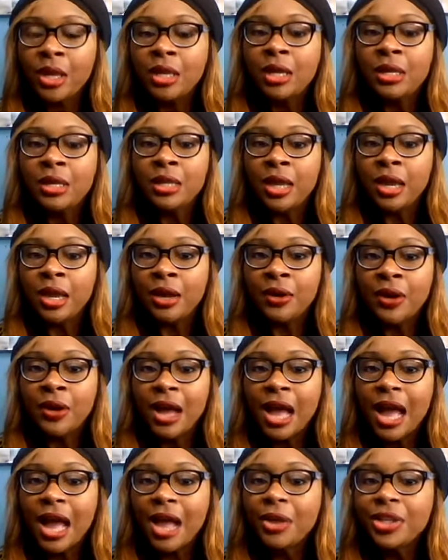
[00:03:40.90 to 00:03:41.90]
now
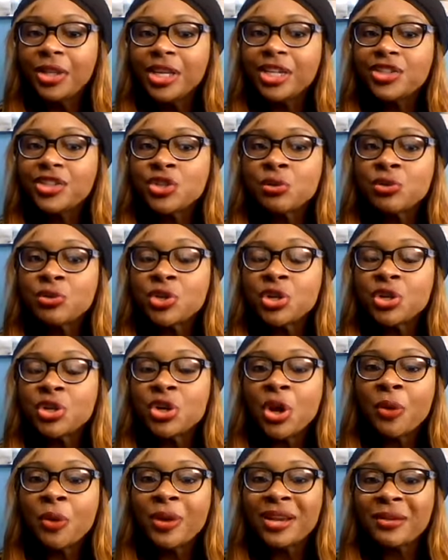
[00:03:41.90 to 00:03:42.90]
I need you to
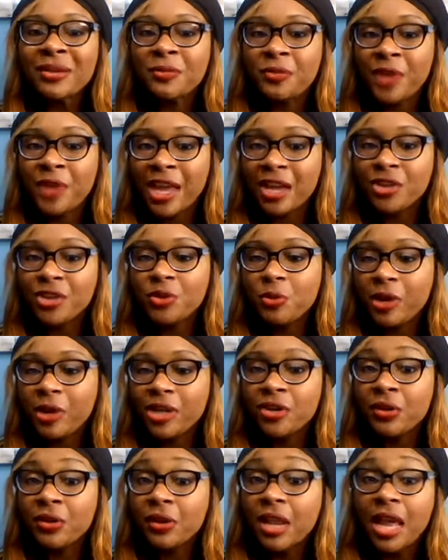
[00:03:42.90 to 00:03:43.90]
go and evaluate
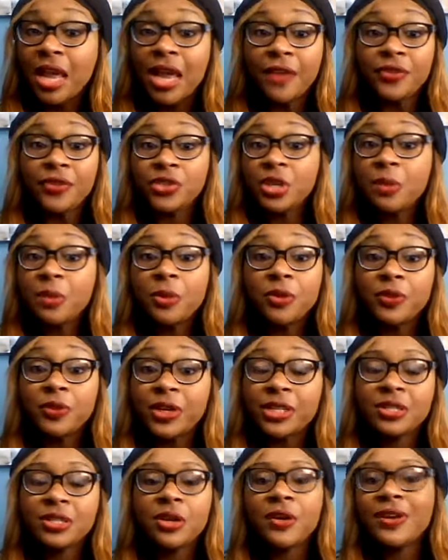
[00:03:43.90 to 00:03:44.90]
your life. Some of
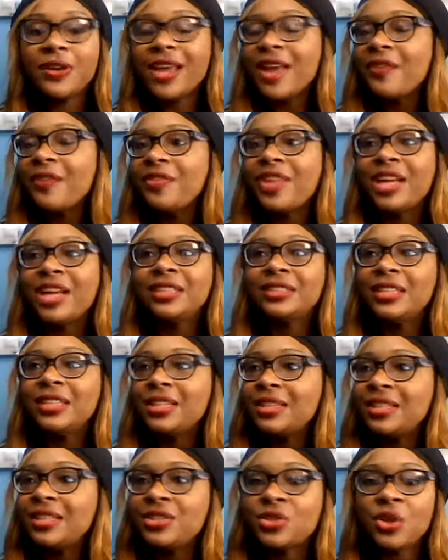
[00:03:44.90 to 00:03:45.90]
us have not done
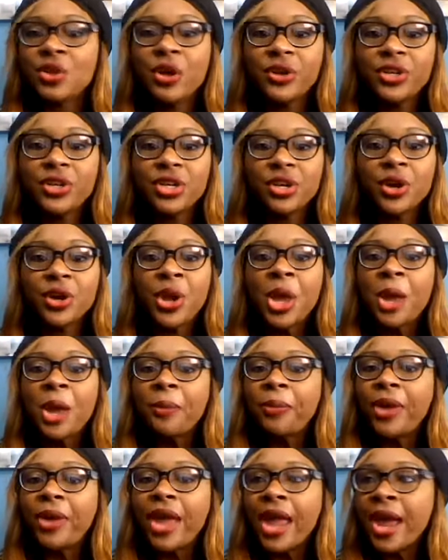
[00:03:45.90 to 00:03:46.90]
this all year,
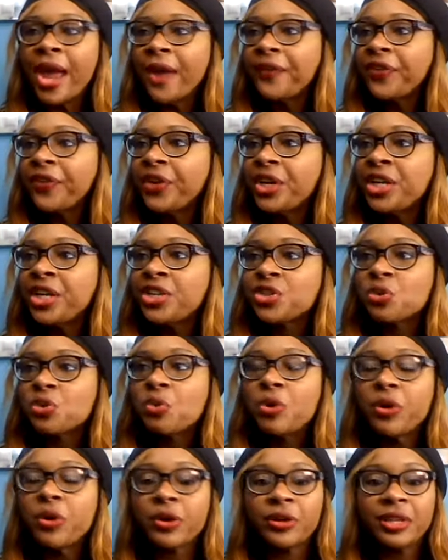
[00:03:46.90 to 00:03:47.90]
but after each
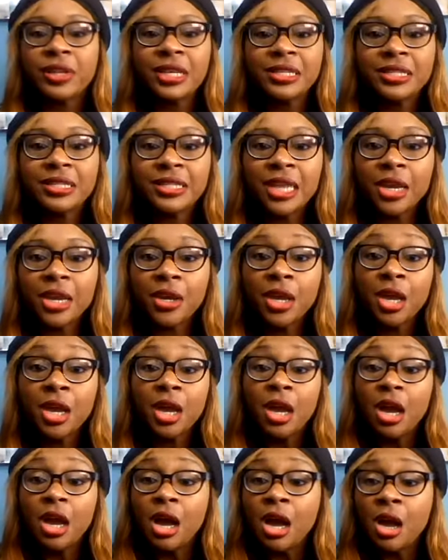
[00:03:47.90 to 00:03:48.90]
quarter, let's say
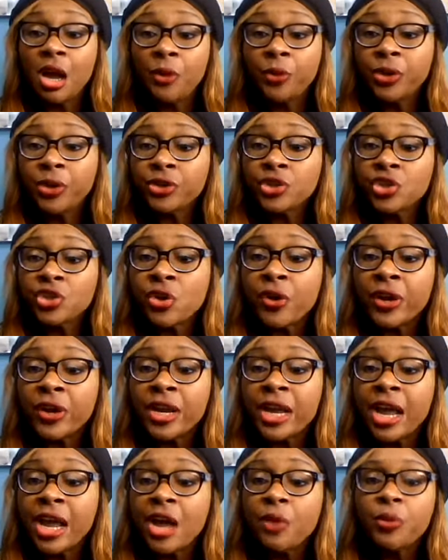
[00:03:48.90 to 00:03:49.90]
we're starting
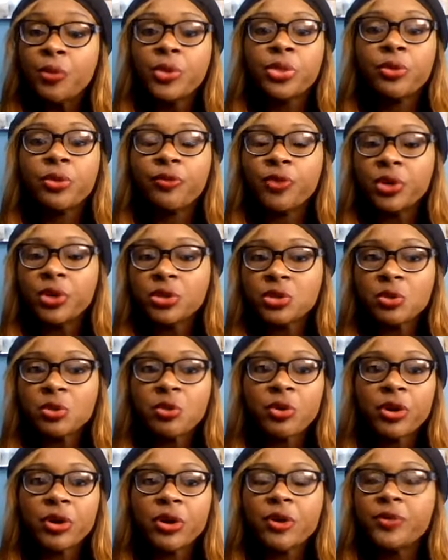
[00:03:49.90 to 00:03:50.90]
out with the first
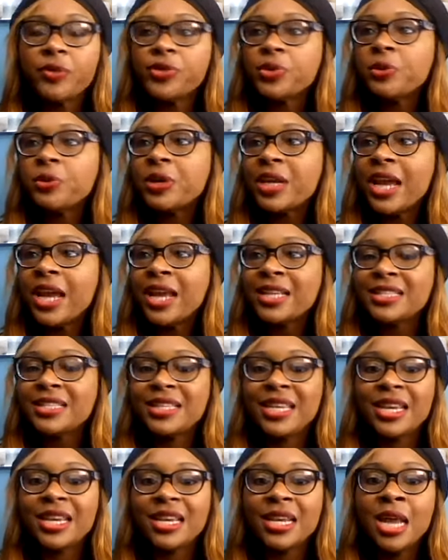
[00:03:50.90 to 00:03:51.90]
quarter of
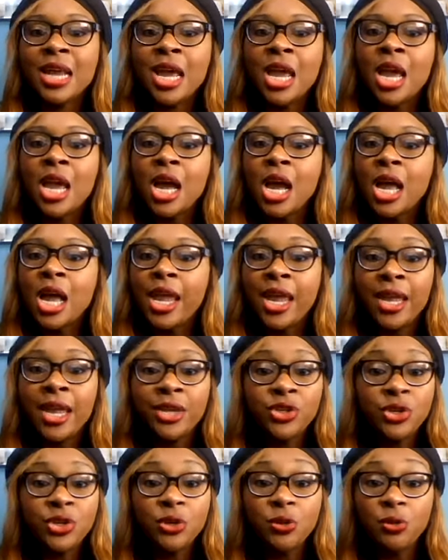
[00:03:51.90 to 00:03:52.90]
2018, and
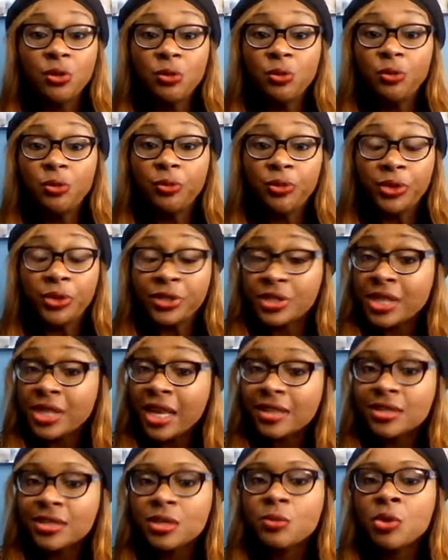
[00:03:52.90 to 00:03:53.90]
you
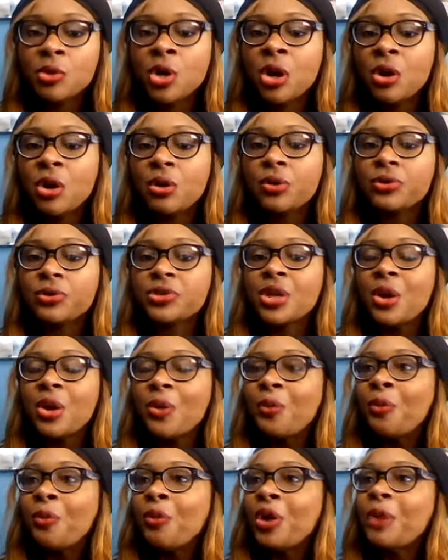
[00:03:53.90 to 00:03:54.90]
set some goals.
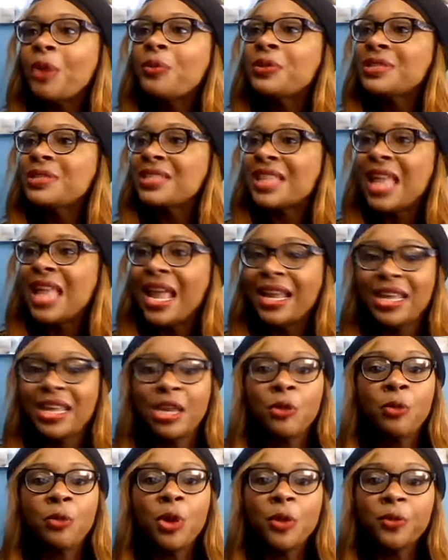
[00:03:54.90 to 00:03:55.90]
What was
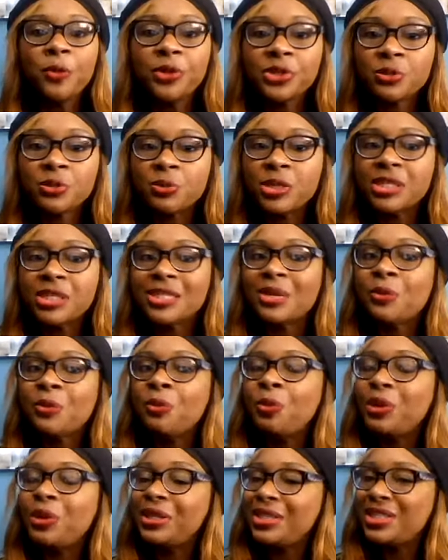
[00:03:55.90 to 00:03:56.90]
lacking? What was missing?
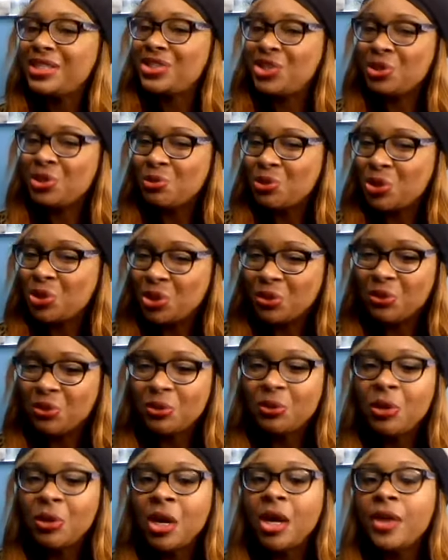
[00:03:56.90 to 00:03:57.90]
What did you
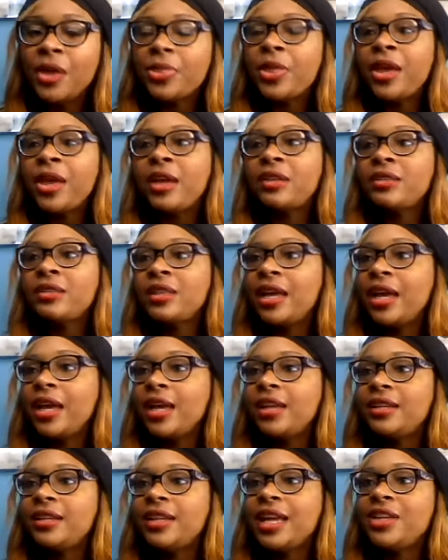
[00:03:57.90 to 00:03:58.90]
do
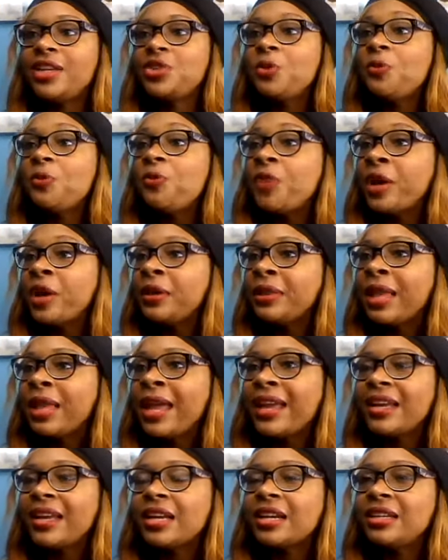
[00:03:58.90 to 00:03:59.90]
that you felt
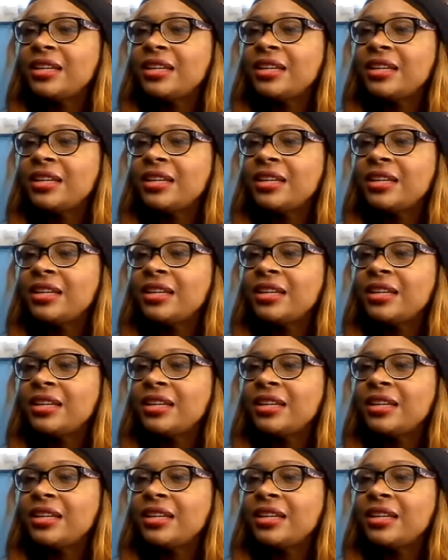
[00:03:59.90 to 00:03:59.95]
like